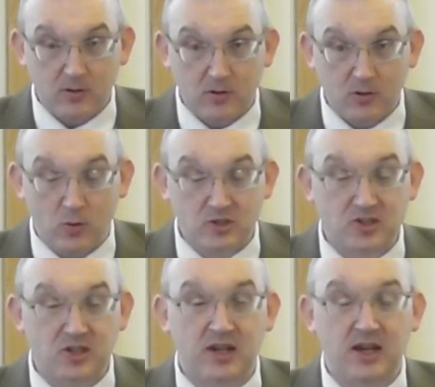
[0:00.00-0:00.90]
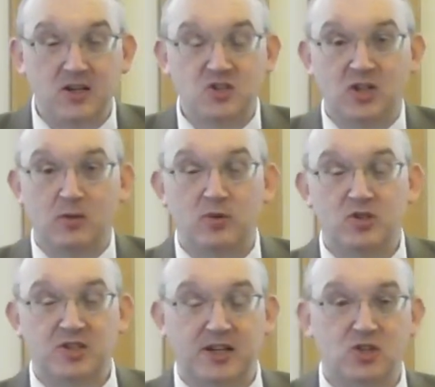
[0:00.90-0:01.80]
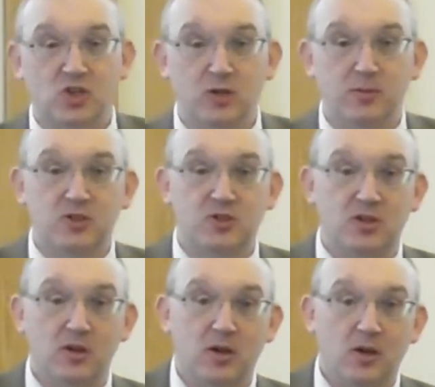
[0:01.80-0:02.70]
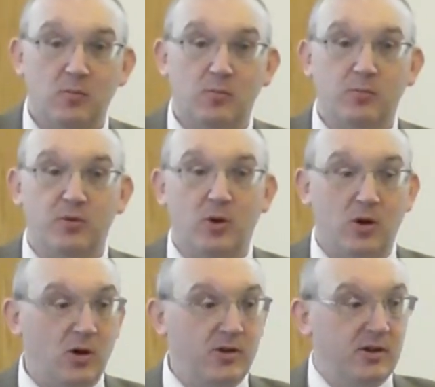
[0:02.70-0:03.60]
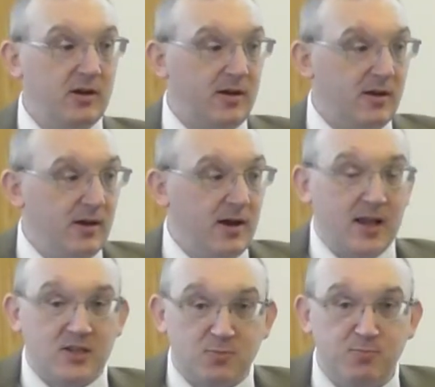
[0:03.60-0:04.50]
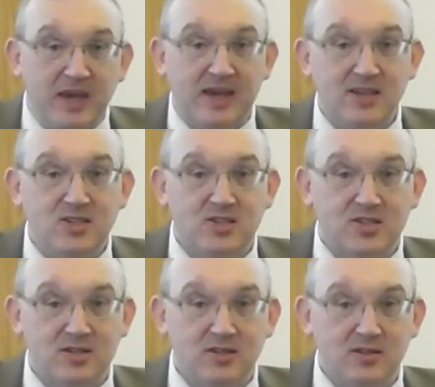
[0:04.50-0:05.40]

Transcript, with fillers: Or was it the case that it was 6 cubits broad at its base,